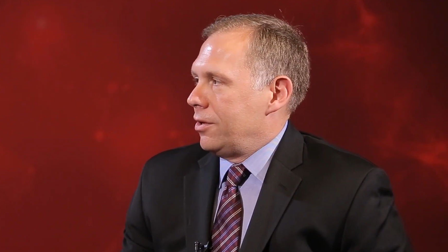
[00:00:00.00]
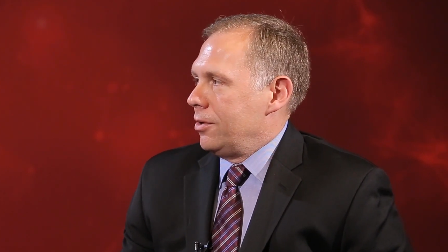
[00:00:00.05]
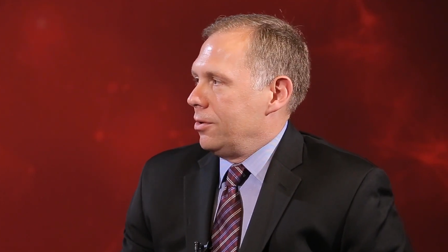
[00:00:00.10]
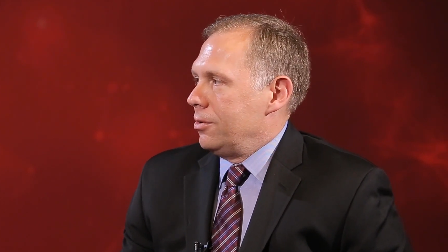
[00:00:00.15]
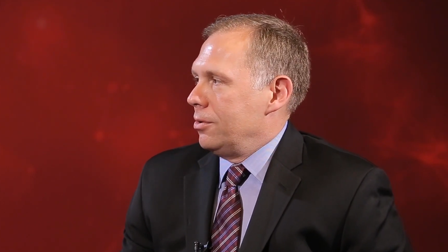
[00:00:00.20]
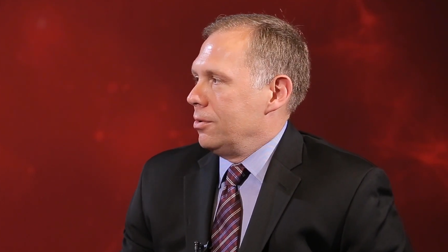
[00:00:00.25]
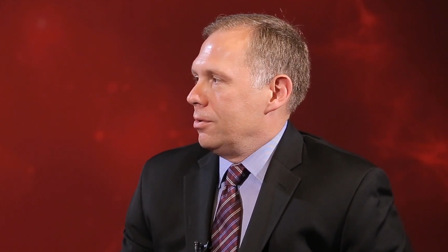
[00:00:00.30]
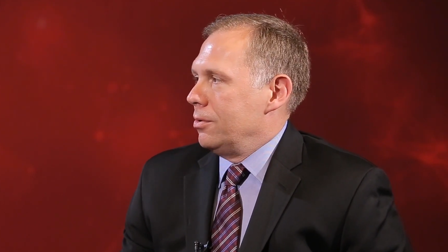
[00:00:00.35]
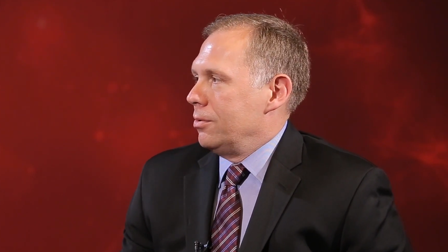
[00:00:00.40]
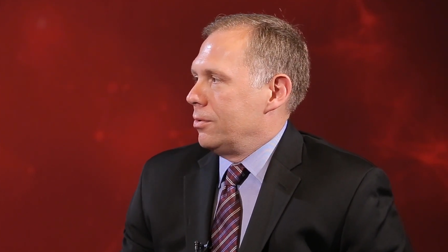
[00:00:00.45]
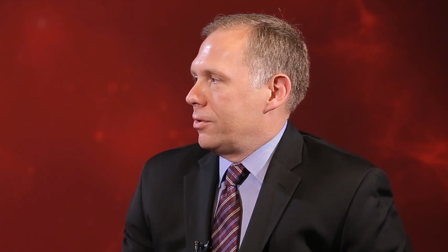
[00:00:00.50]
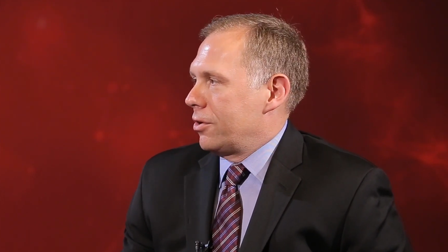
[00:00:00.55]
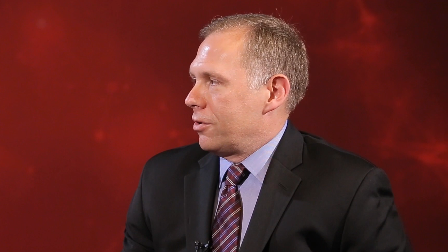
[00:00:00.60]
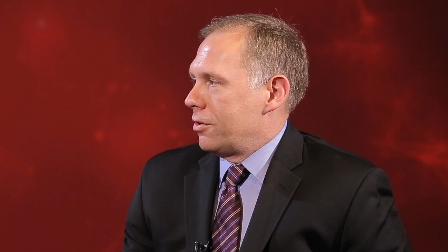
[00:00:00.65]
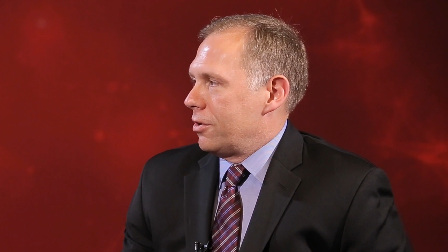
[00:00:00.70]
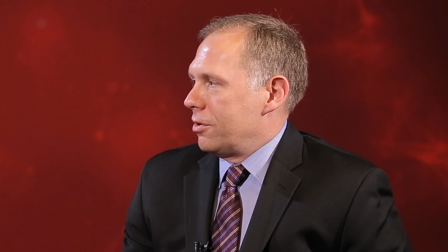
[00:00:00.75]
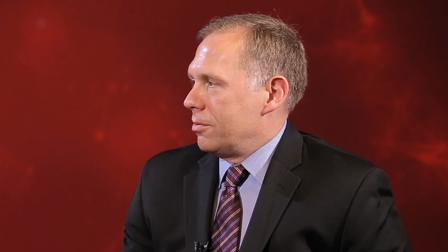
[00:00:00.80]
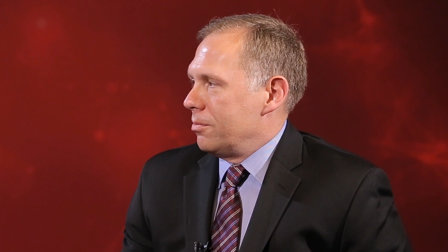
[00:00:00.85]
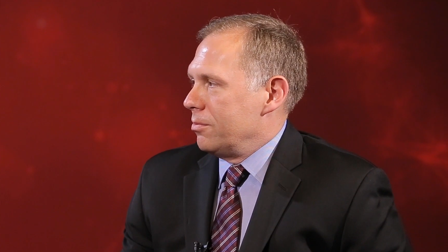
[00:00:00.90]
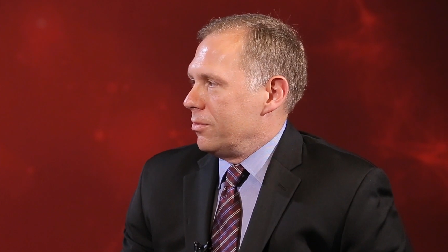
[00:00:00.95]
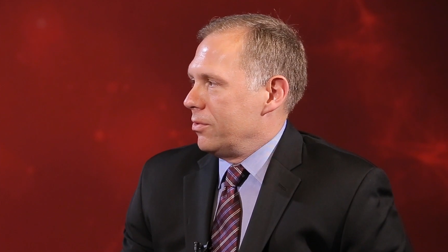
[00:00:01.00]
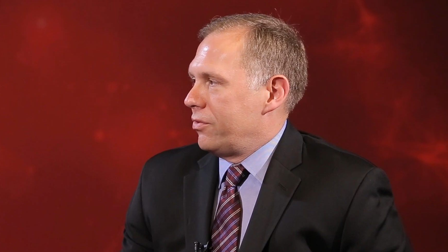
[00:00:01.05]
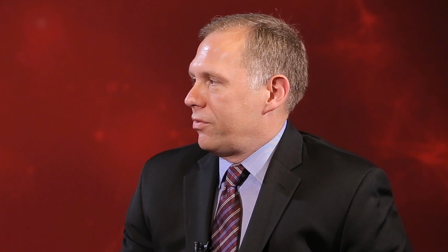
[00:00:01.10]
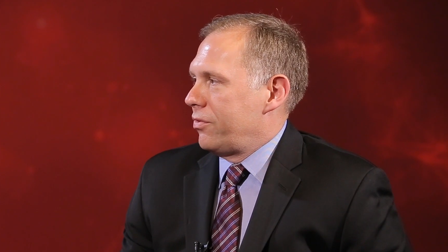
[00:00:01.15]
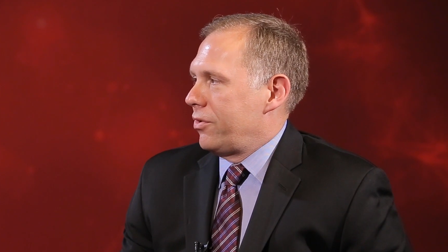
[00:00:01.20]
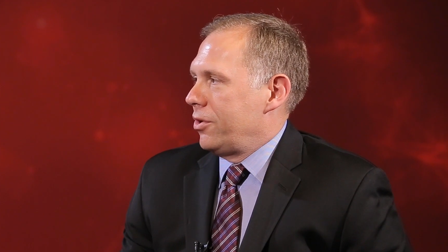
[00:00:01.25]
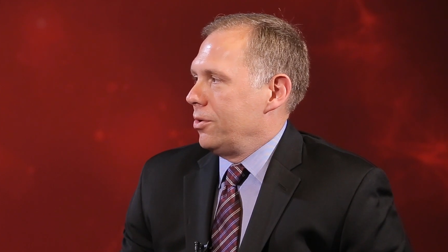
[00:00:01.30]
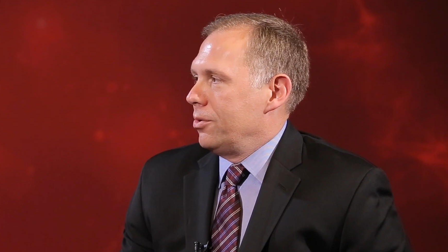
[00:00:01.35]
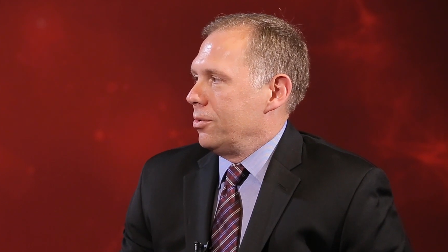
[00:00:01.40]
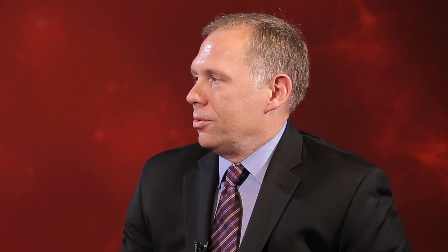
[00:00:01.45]
to
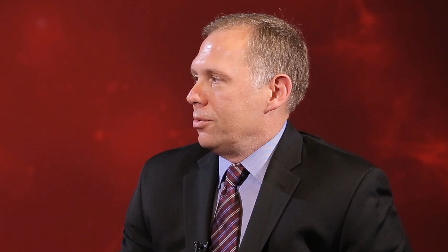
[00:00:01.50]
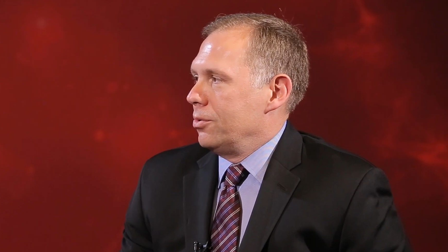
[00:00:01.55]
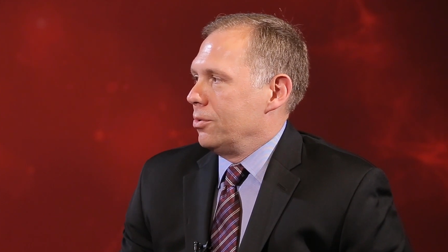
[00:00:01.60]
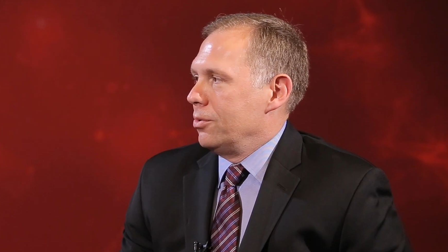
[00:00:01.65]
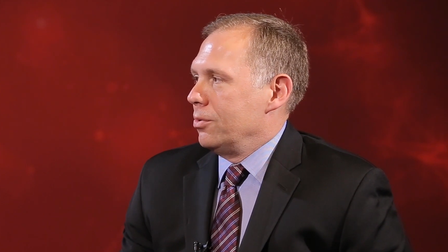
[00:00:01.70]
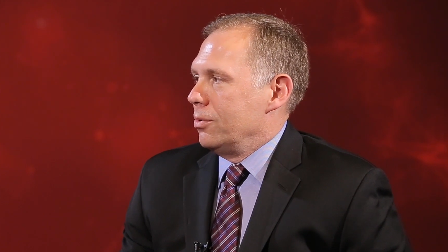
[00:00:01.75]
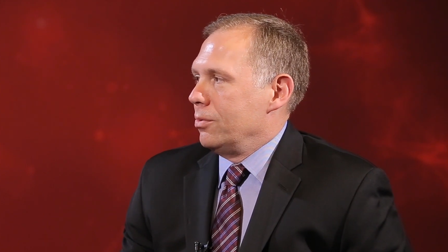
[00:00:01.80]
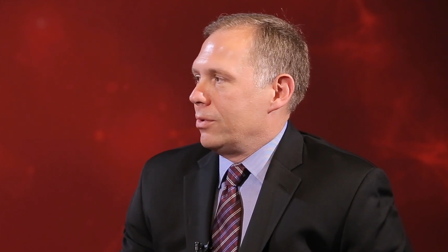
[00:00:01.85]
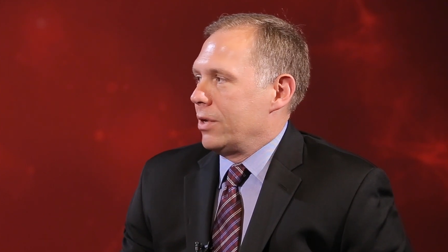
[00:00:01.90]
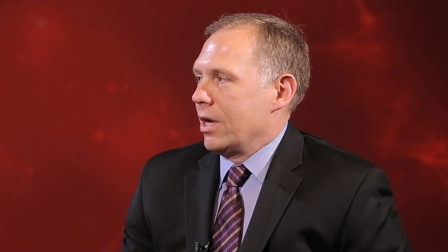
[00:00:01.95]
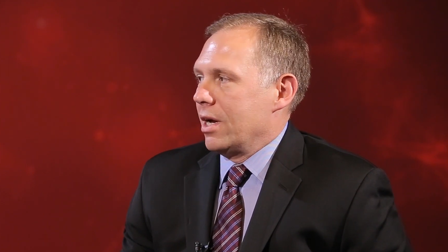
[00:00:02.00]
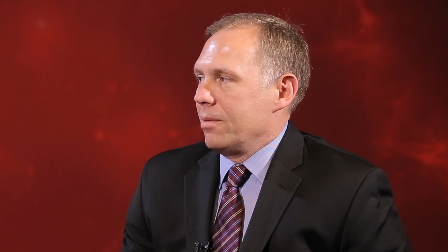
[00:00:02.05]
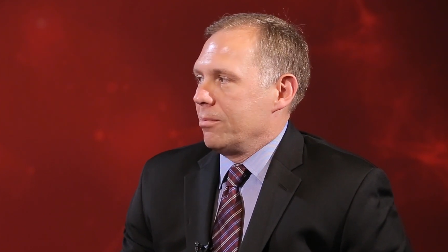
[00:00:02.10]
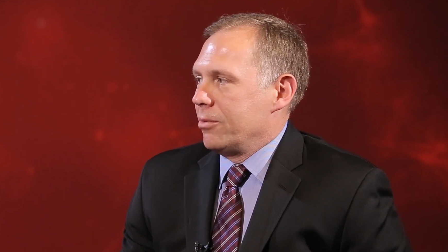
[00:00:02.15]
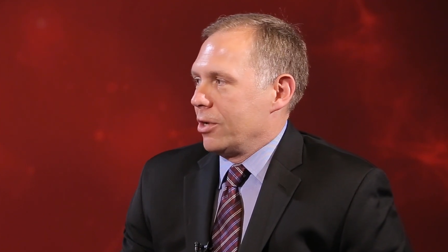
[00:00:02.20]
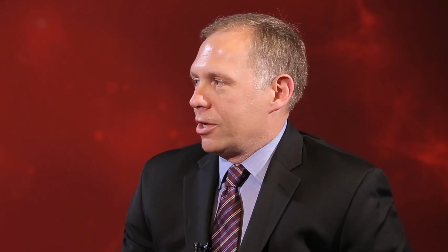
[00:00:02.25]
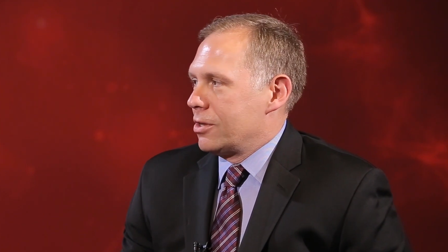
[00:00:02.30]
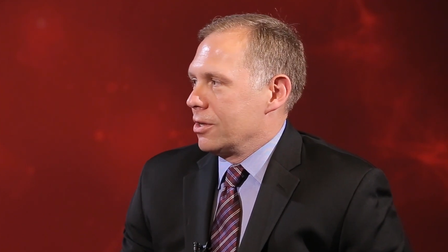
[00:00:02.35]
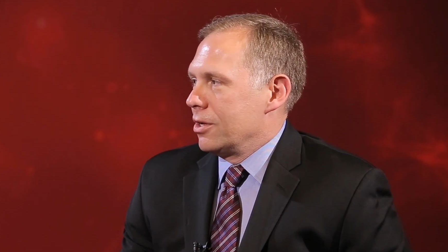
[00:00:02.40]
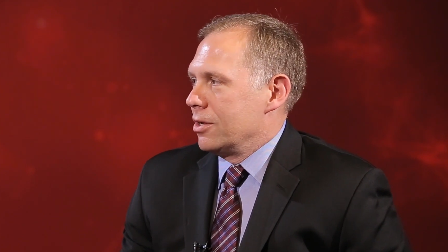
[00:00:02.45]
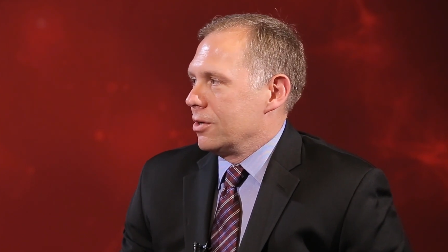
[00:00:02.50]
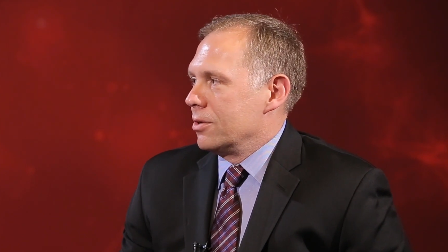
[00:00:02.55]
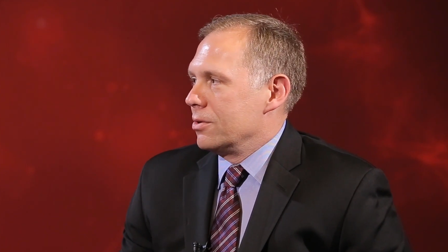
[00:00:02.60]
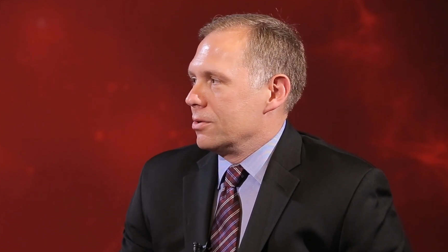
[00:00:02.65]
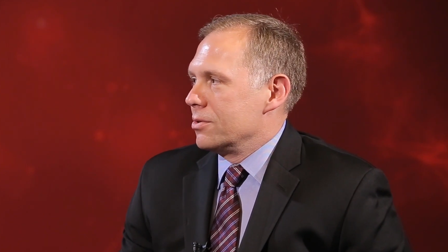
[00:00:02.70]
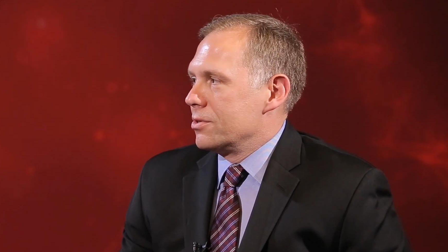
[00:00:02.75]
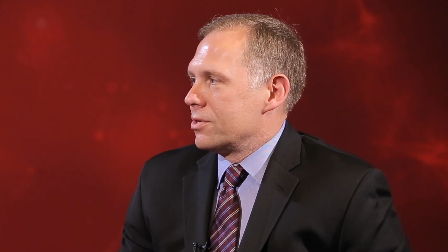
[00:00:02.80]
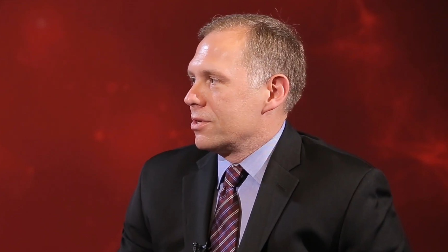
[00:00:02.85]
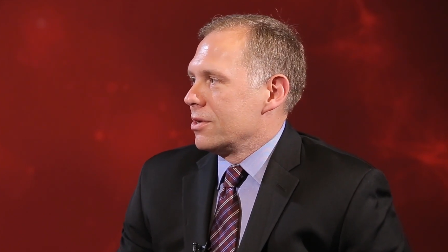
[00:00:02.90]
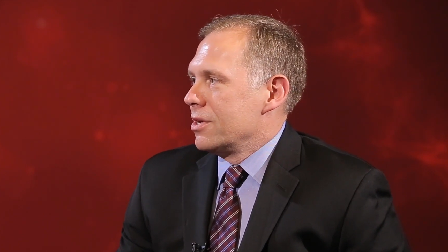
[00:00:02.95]
terms to time to
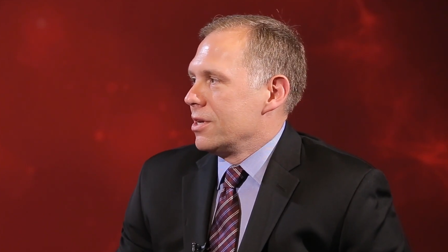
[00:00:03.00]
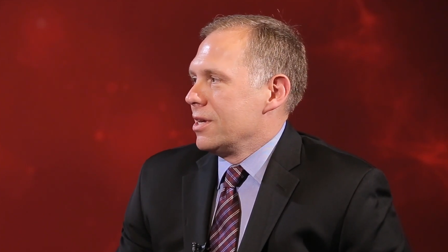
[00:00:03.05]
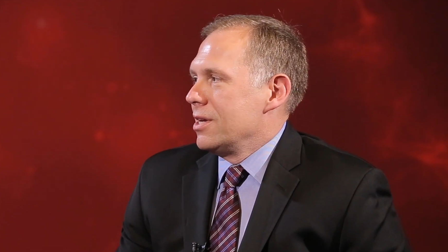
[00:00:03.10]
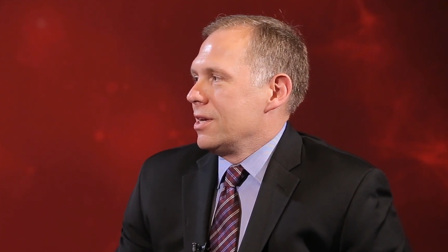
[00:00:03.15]
close,